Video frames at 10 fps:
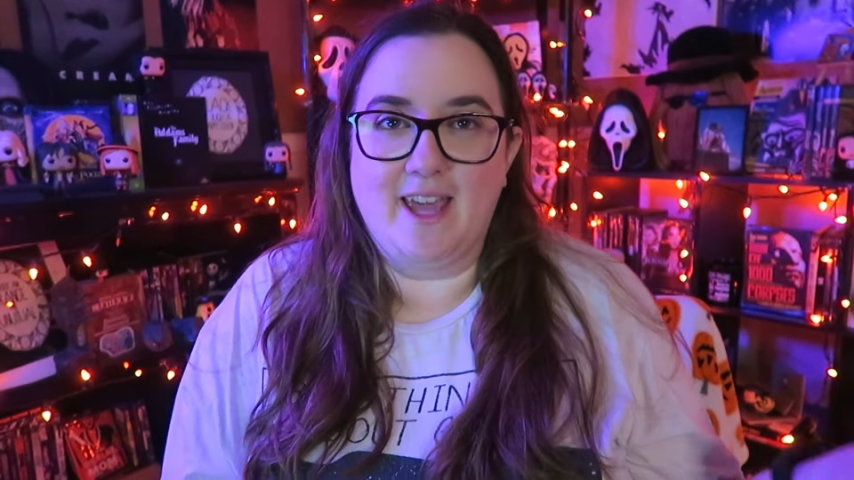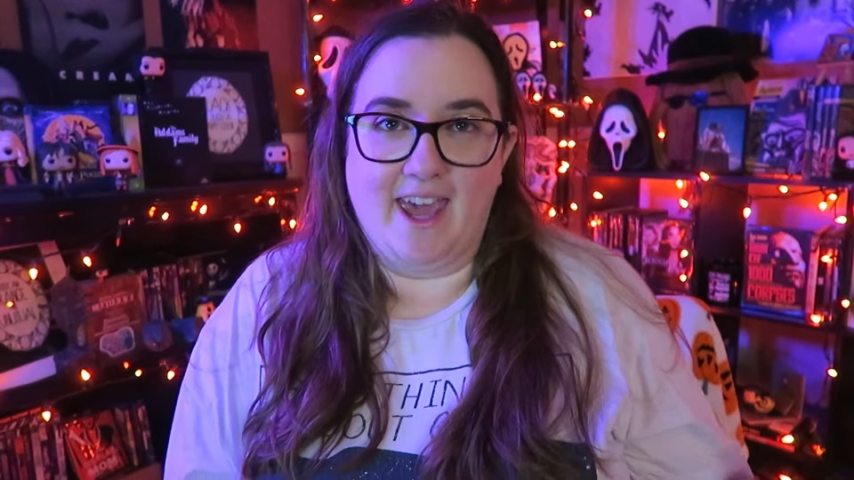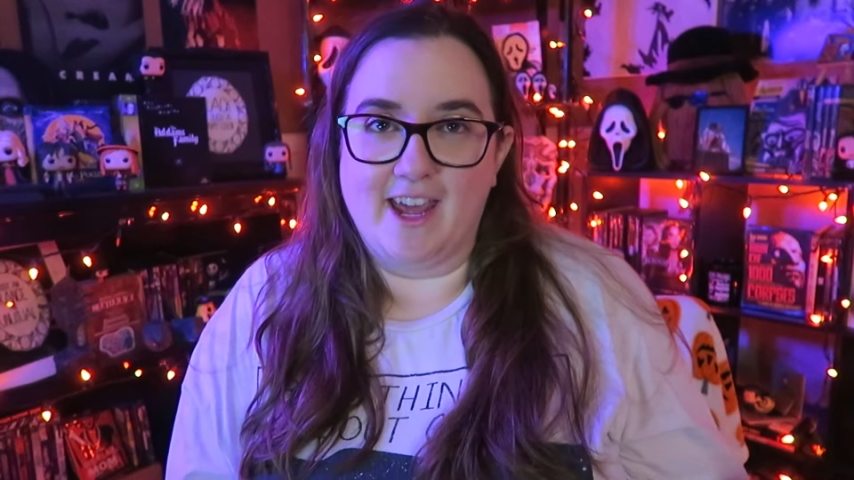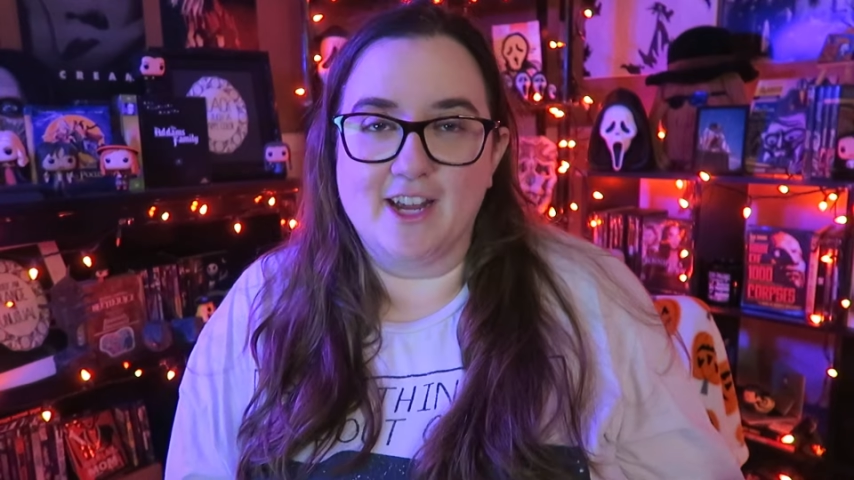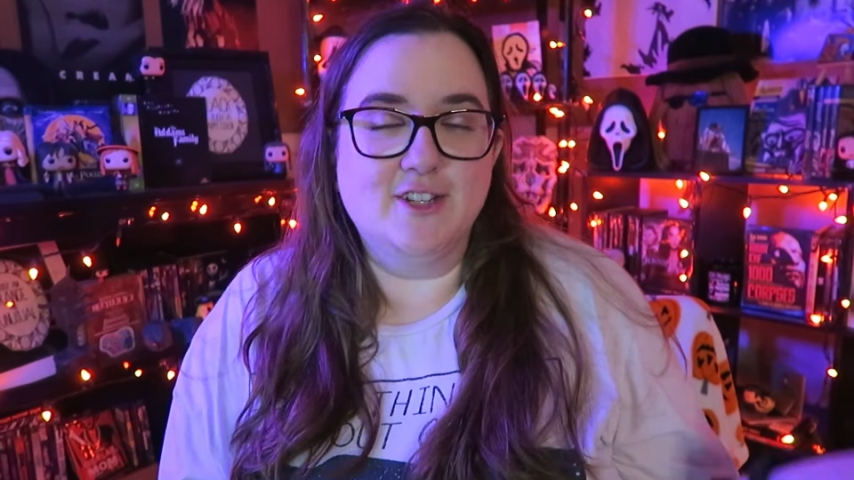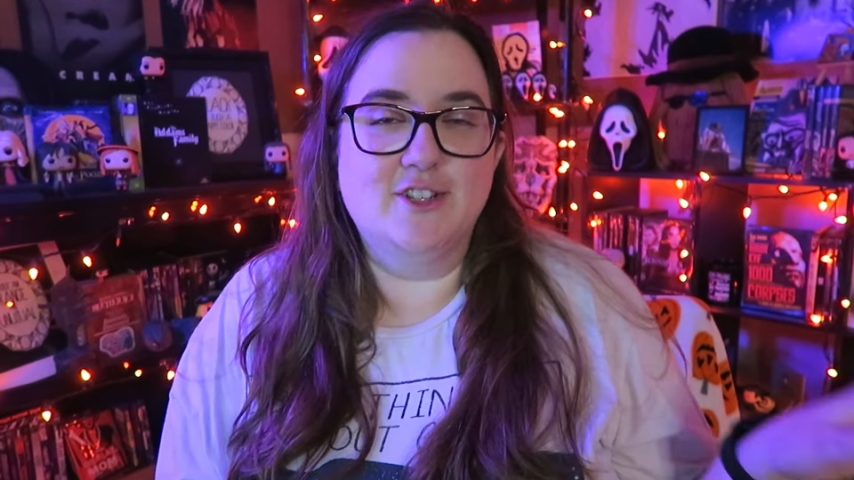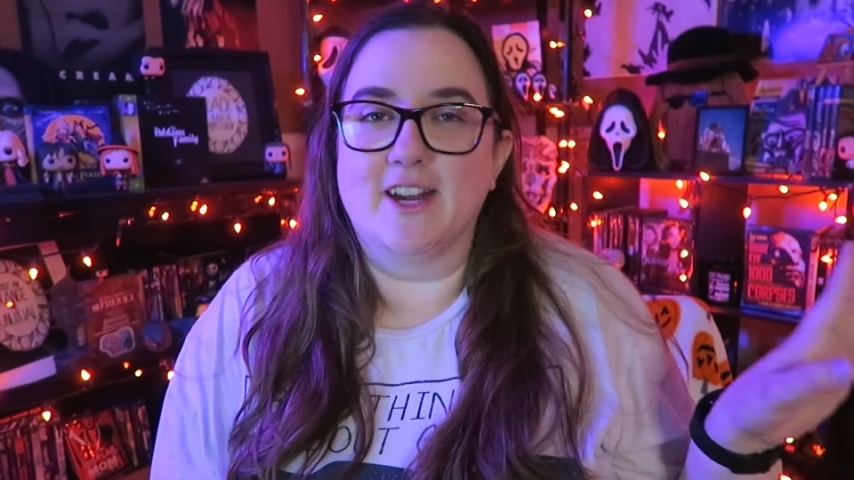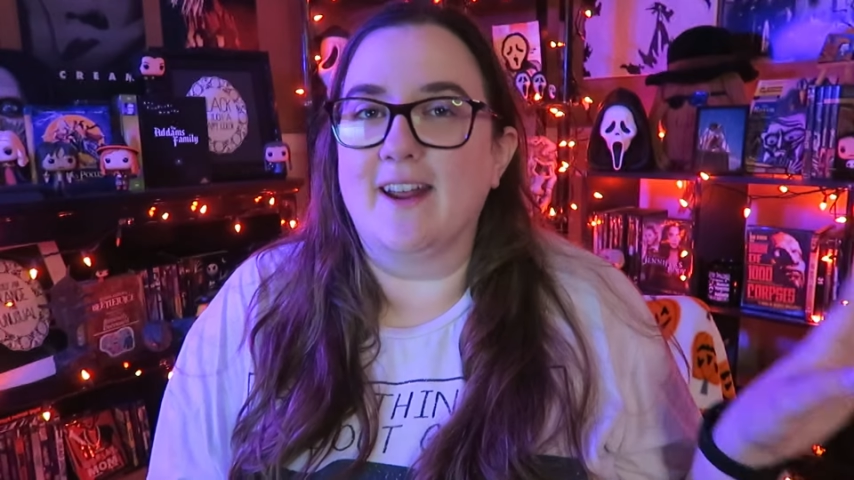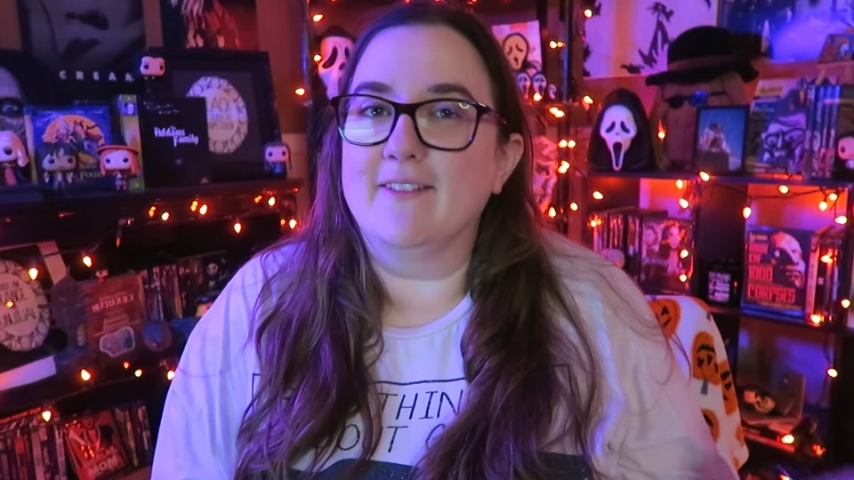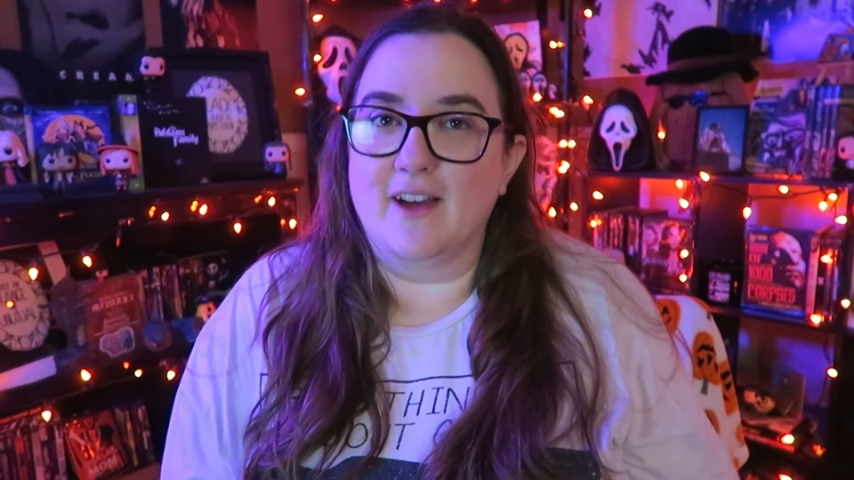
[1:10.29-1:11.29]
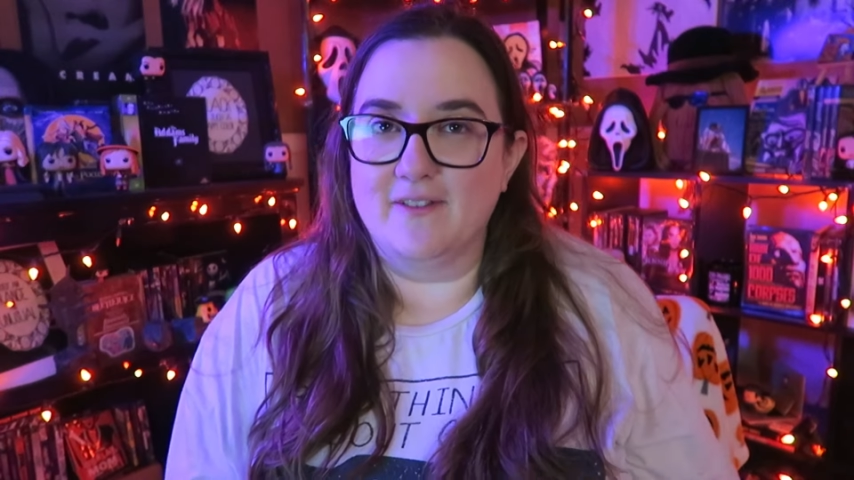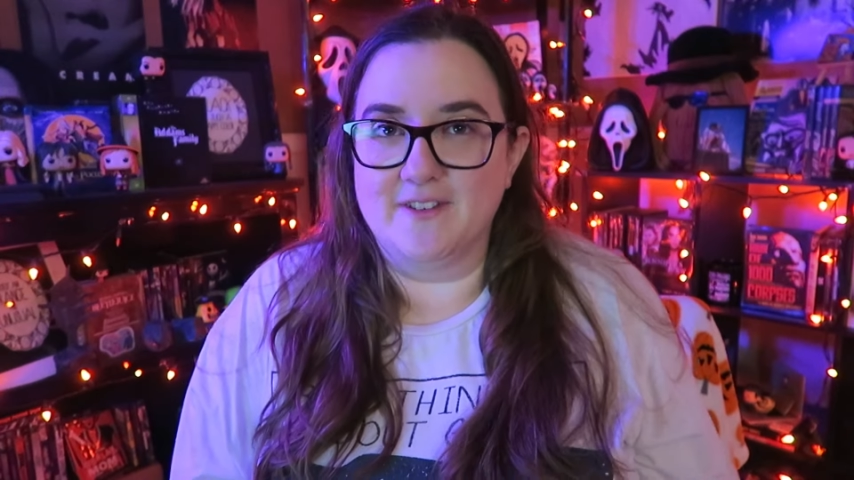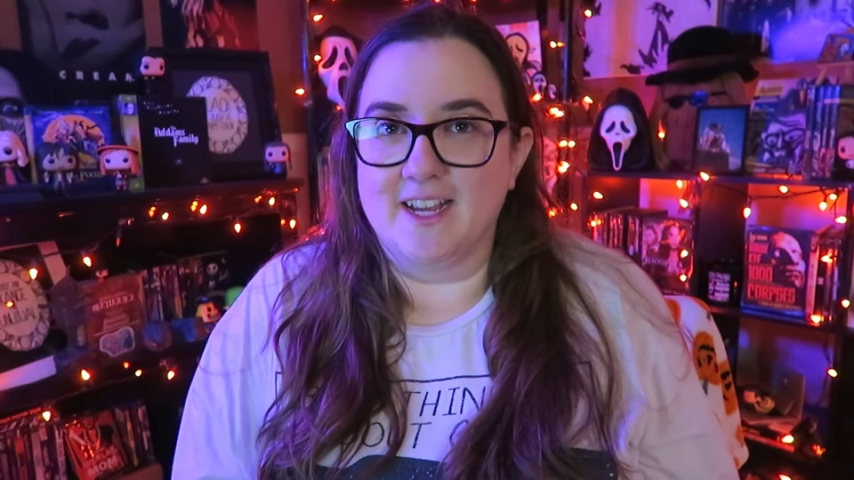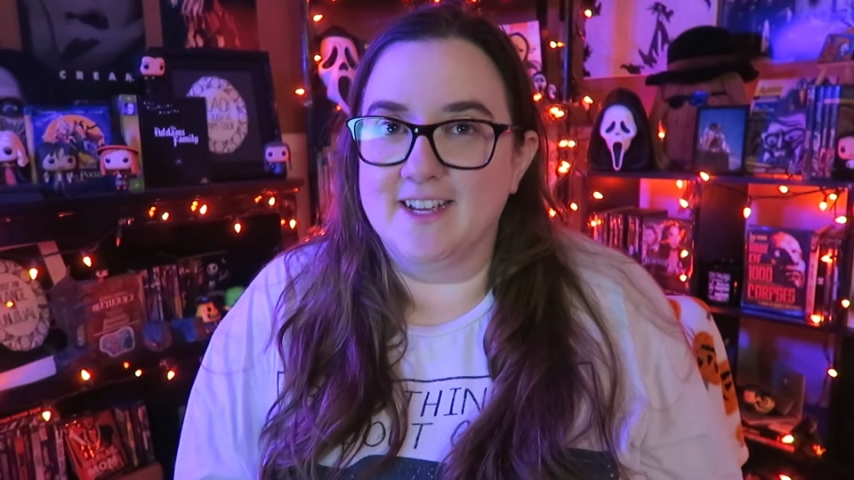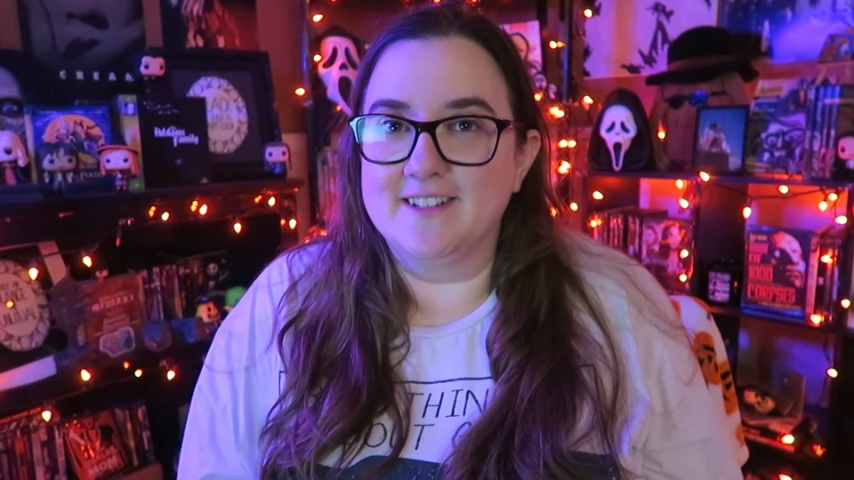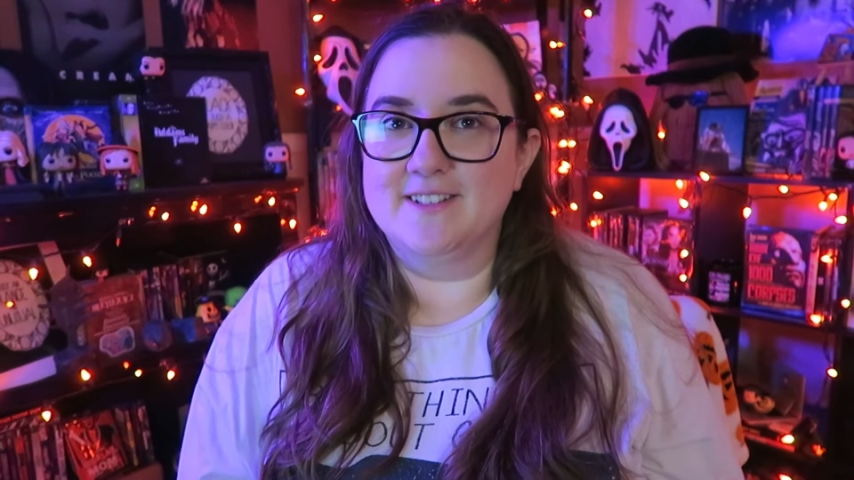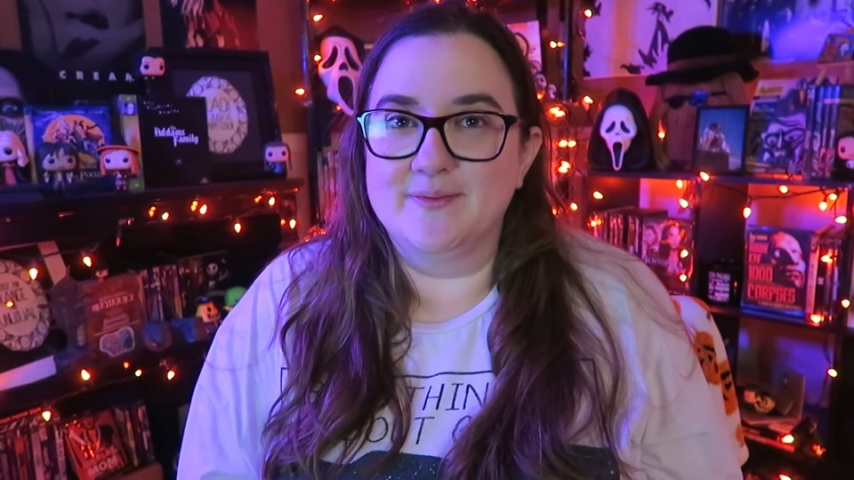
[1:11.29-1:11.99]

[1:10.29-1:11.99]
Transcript: Cage, and I loved it.